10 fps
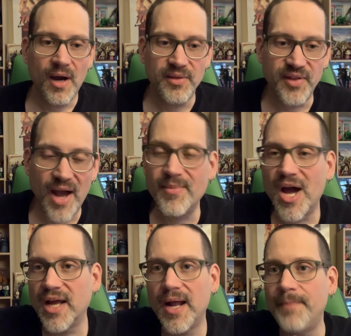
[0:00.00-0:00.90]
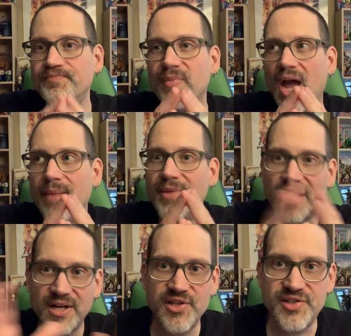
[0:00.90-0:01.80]
thing. I'm not
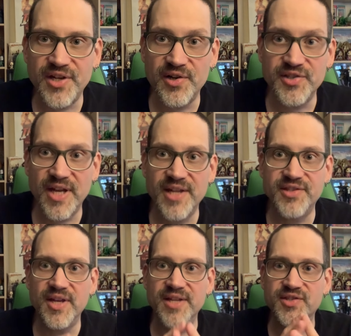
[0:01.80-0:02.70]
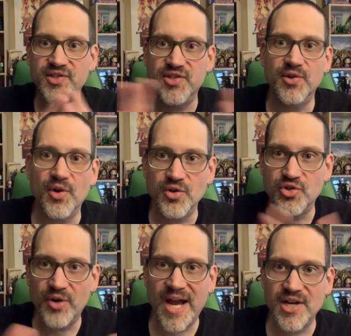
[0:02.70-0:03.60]
gonna just sit here and say it's zero
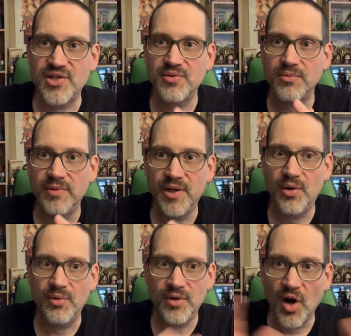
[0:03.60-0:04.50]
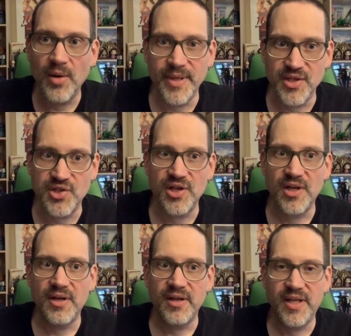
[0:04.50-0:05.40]
trash, you know, garbage,
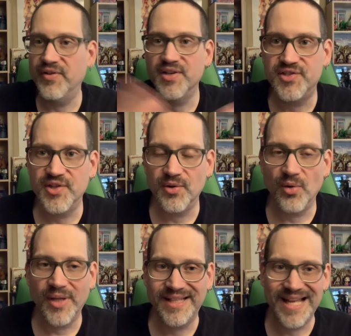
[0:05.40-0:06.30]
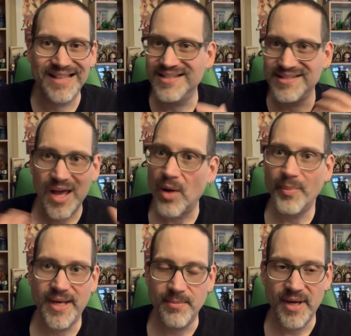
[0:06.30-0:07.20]
give it a 0. Like, that doesn't help
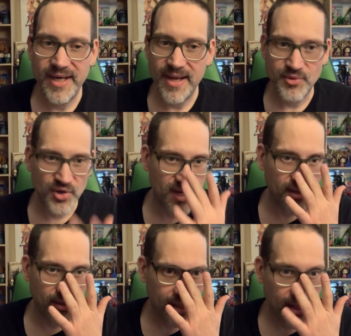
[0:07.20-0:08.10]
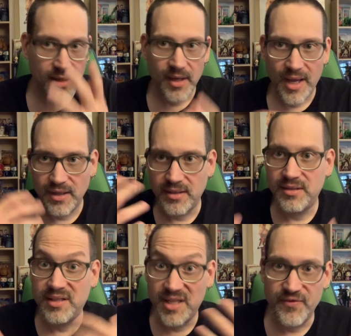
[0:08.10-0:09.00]
anybody. I'm trying to
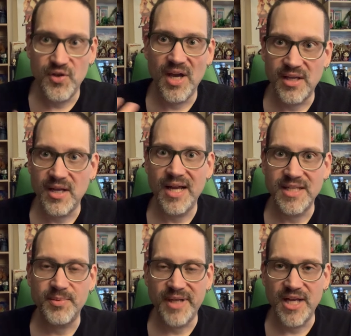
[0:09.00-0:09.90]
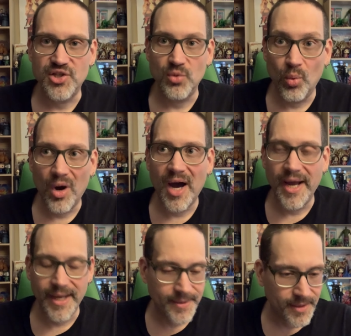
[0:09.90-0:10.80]
give you an explanation
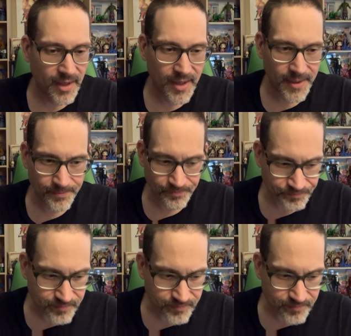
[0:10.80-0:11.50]
why I'm